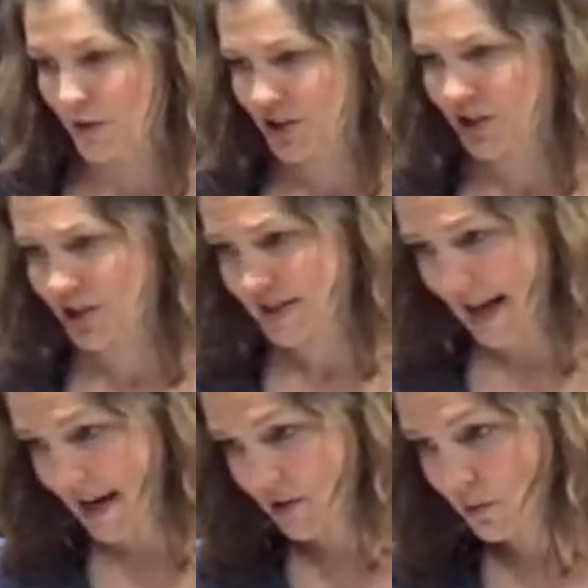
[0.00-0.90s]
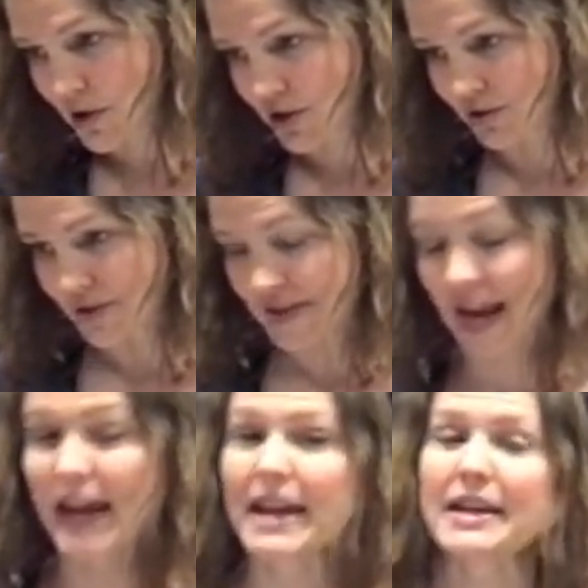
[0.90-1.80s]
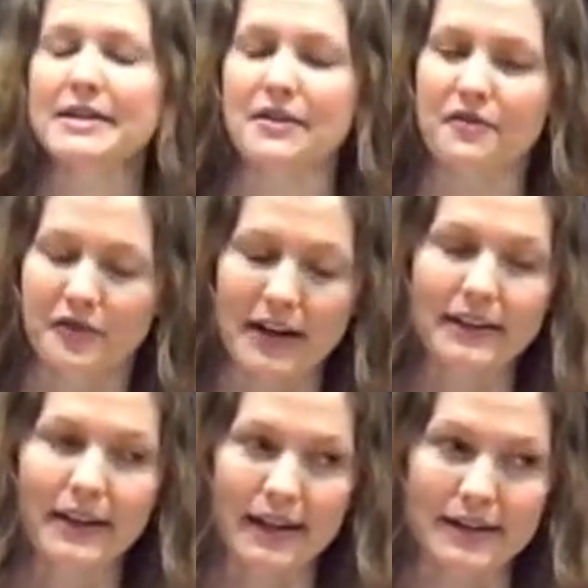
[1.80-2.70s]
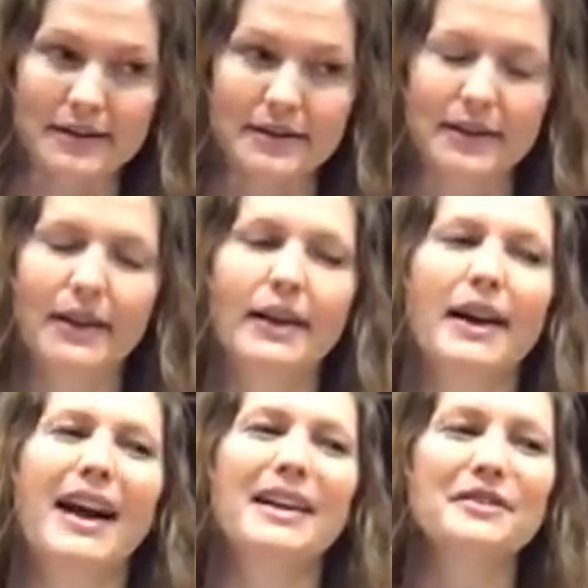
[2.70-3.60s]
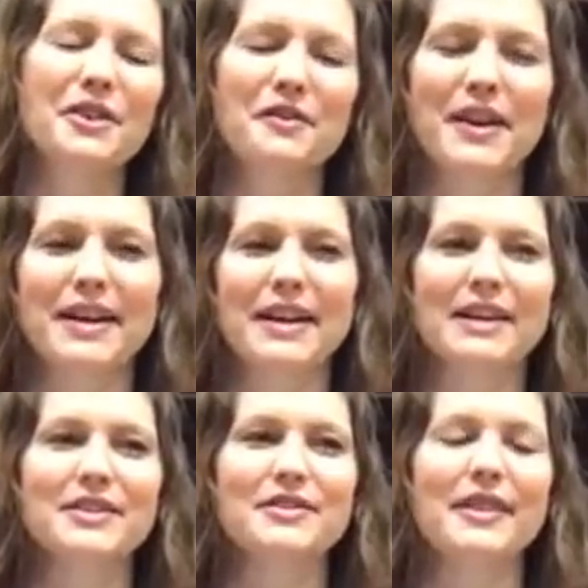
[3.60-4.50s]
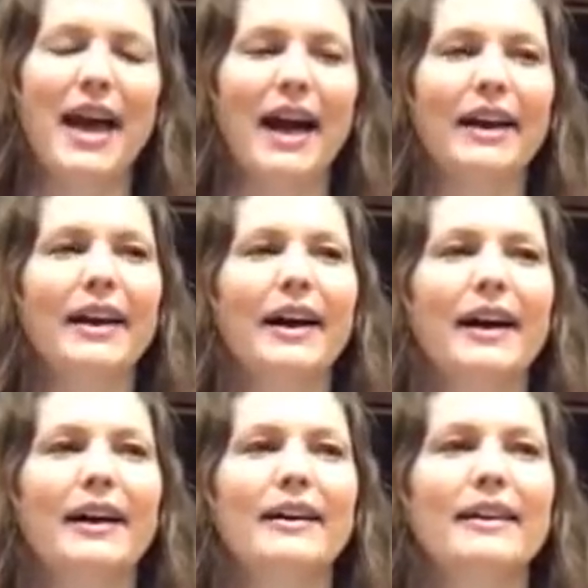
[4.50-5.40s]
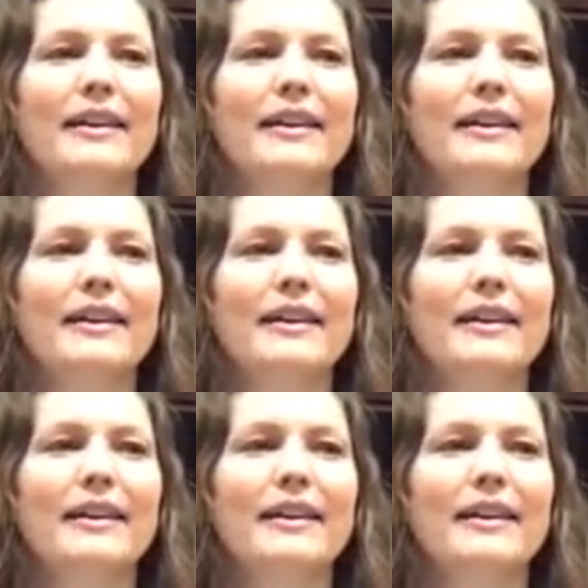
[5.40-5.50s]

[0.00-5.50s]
which state would you say is the friendliest? I don't know if I can answer that. I